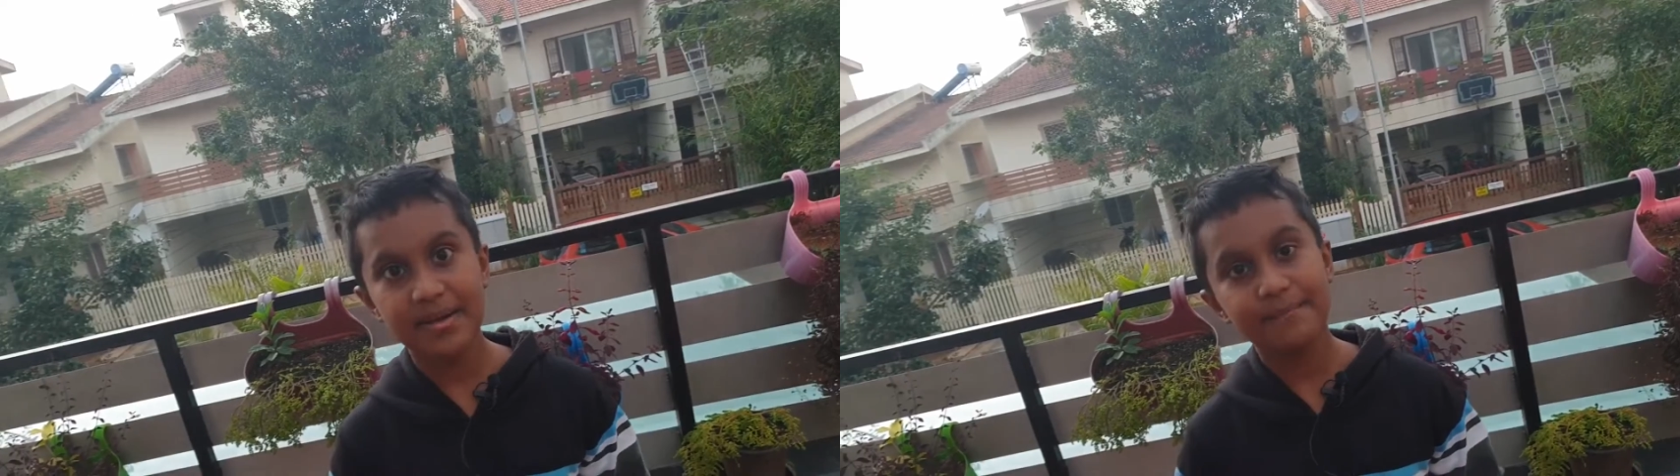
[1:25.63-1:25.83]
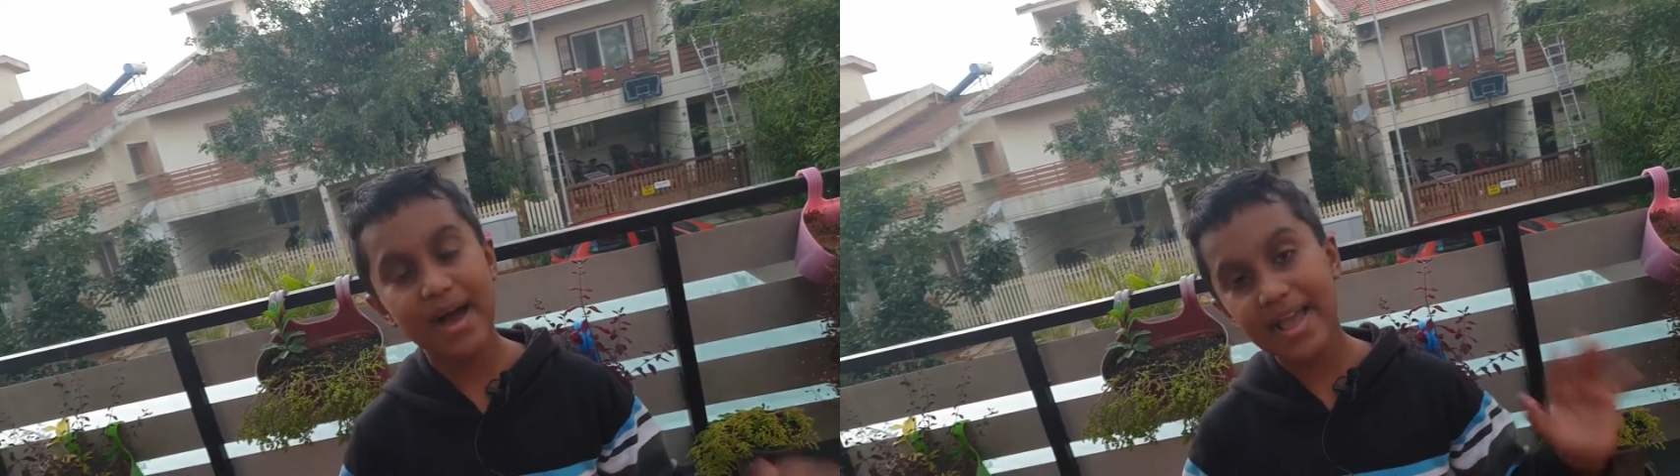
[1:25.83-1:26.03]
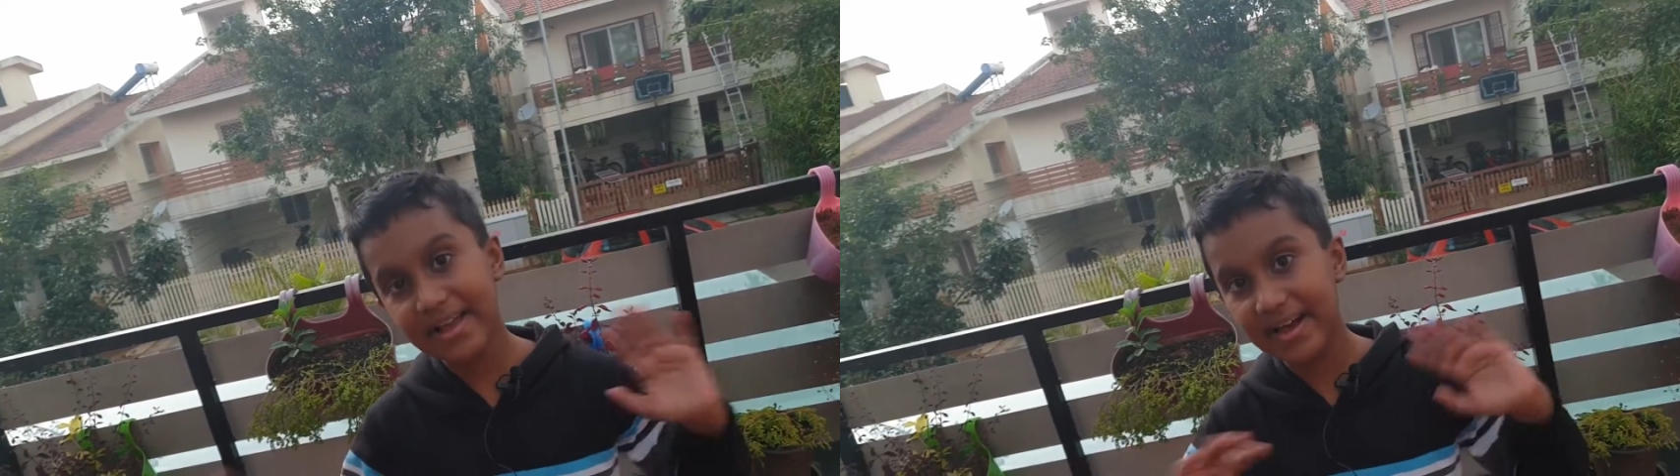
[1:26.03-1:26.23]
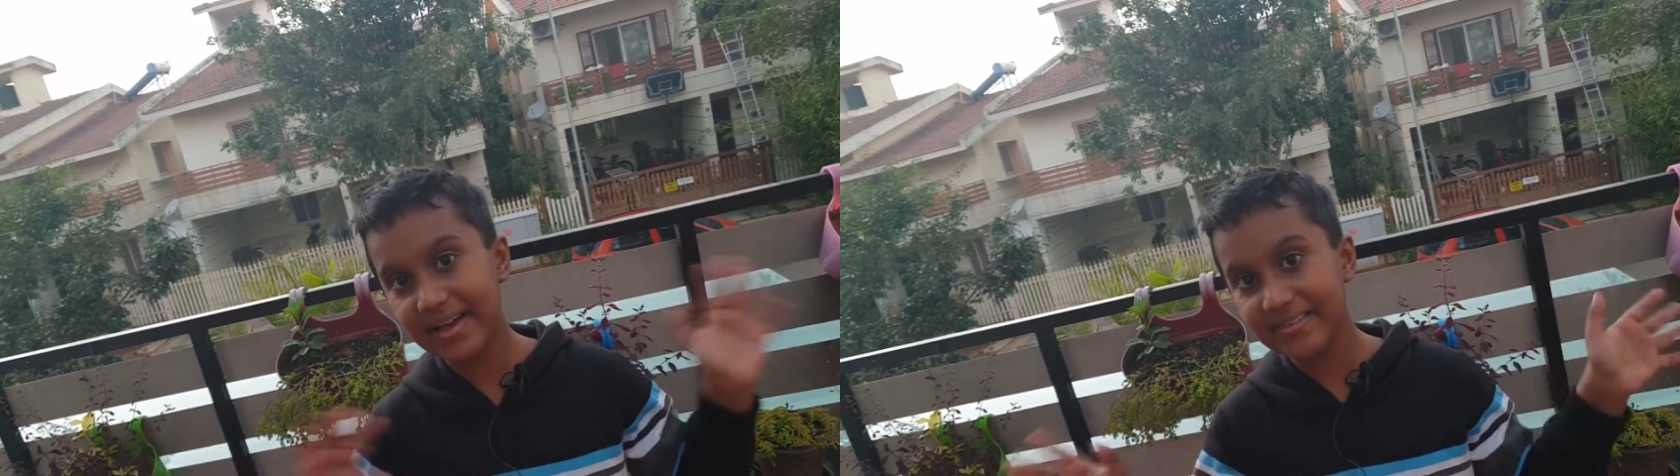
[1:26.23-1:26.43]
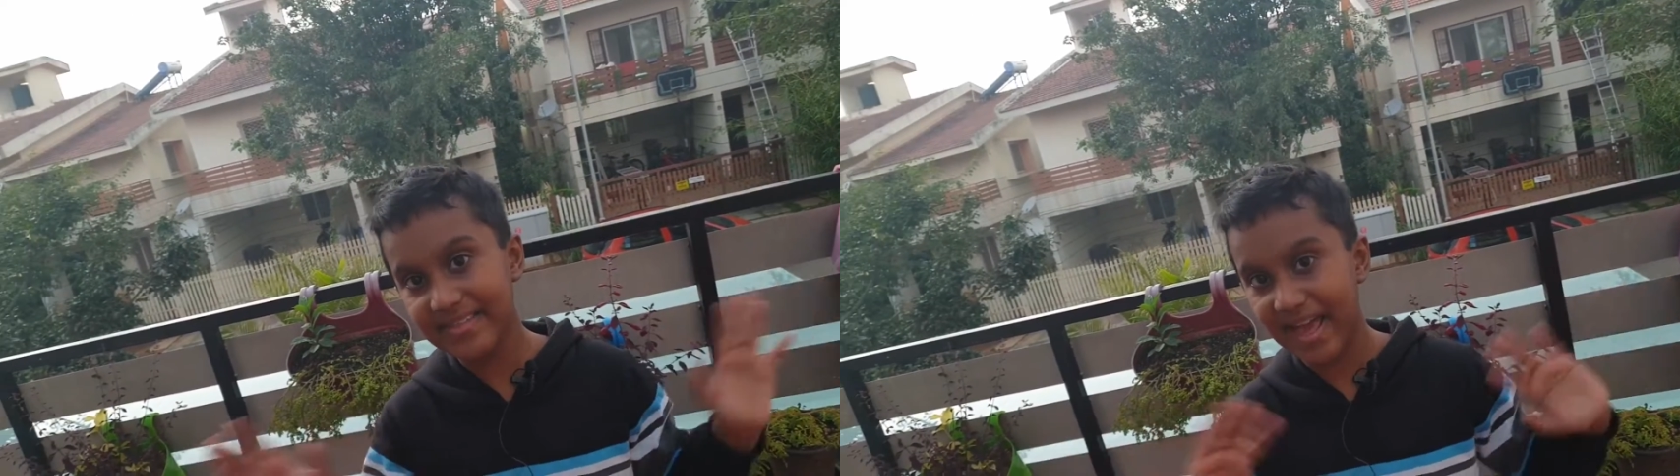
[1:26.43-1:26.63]
Bye
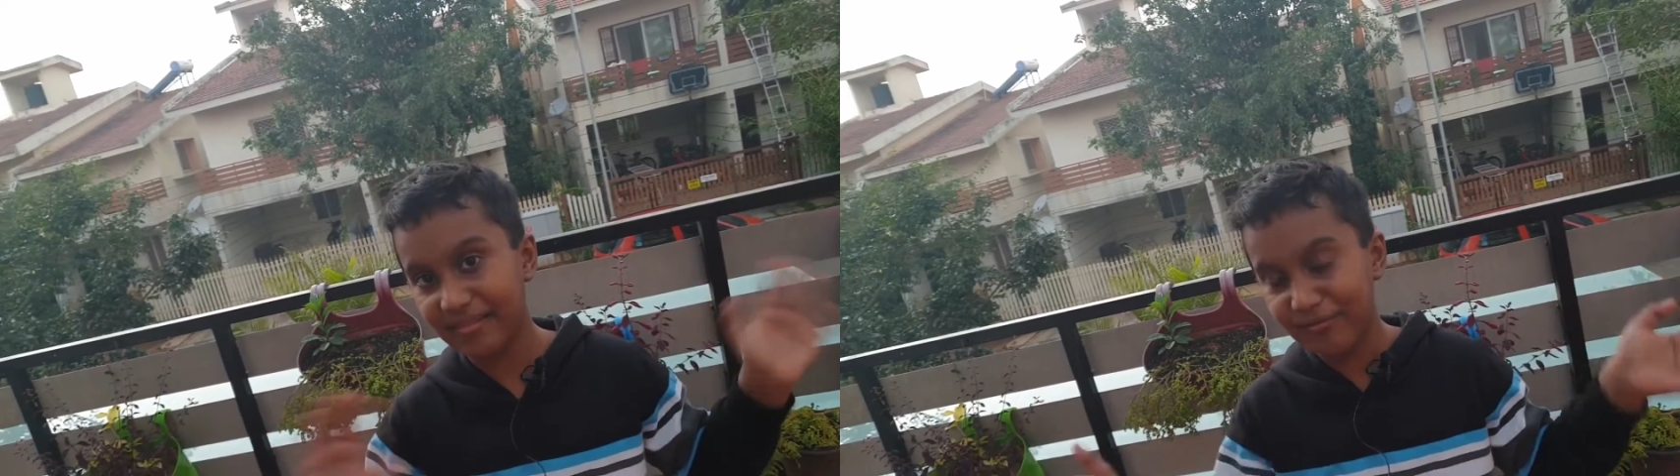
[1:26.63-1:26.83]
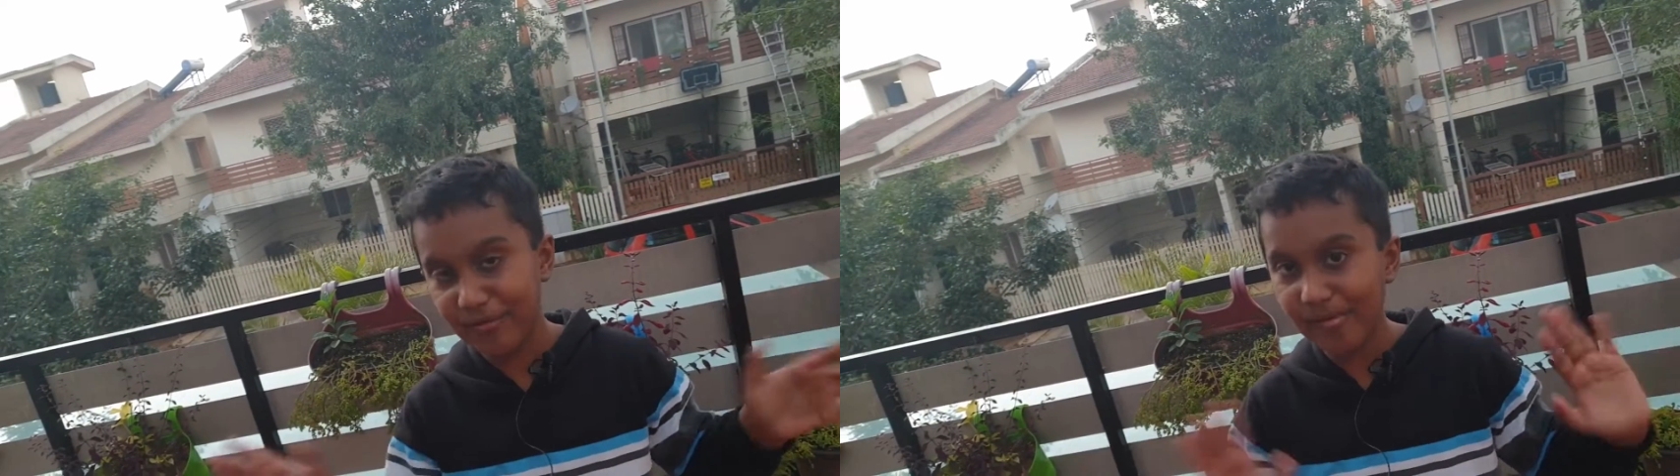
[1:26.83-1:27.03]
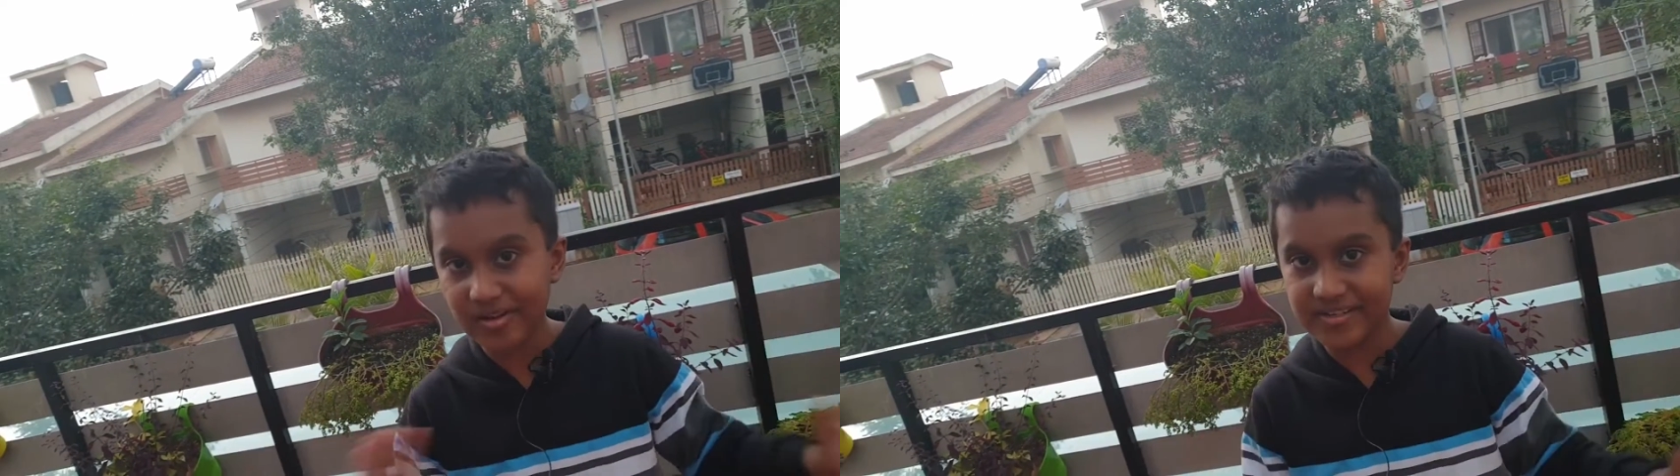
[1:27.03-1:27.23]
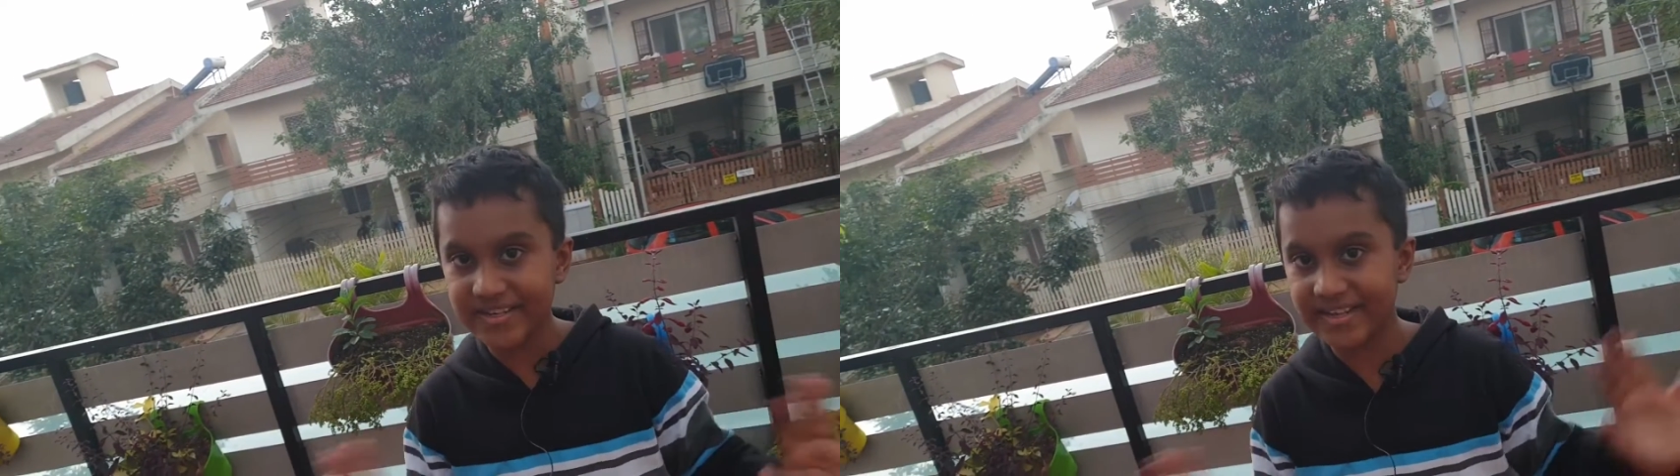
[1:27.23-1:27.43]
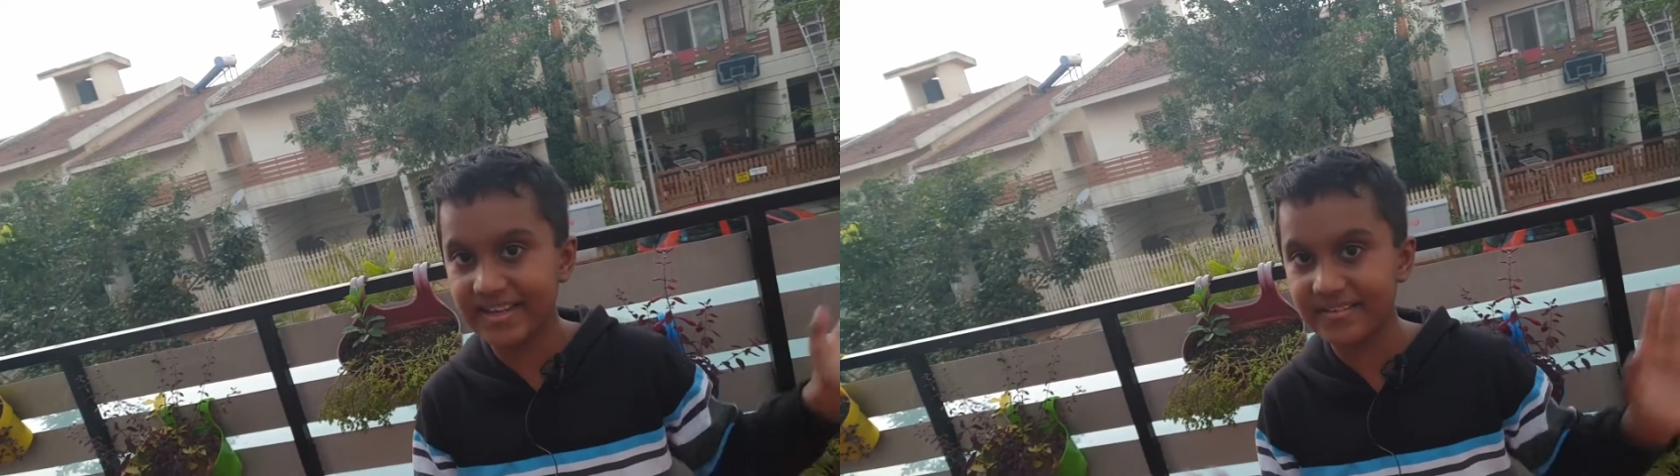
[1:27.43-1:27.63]
guys, thanks for
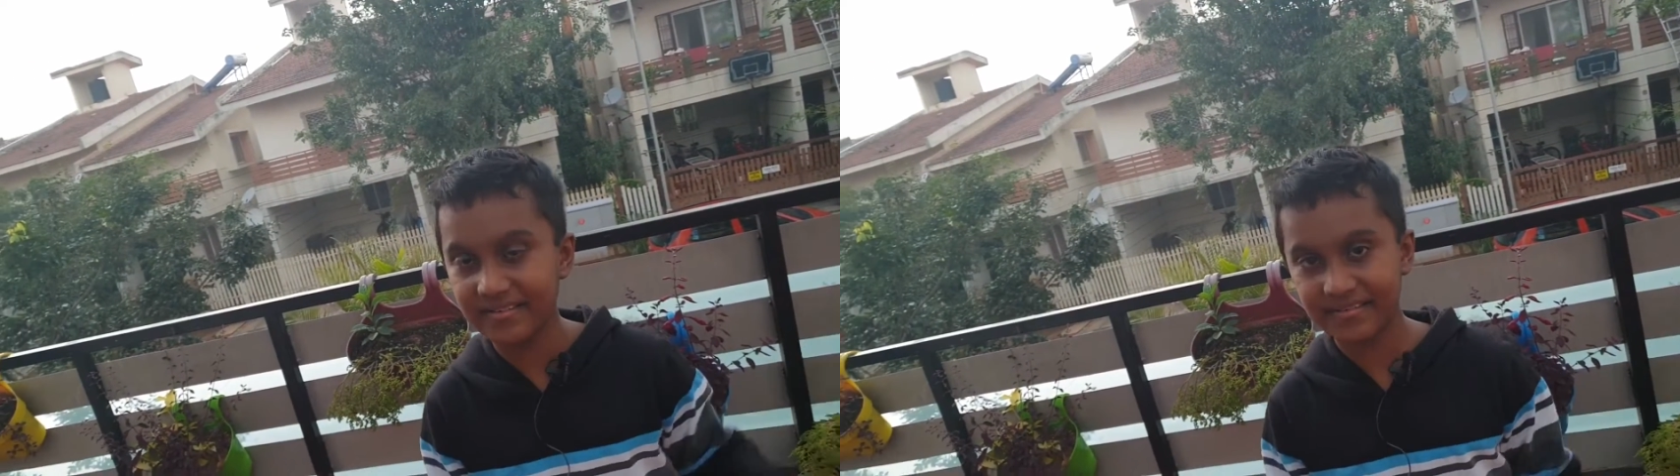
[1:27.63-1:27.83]
watching.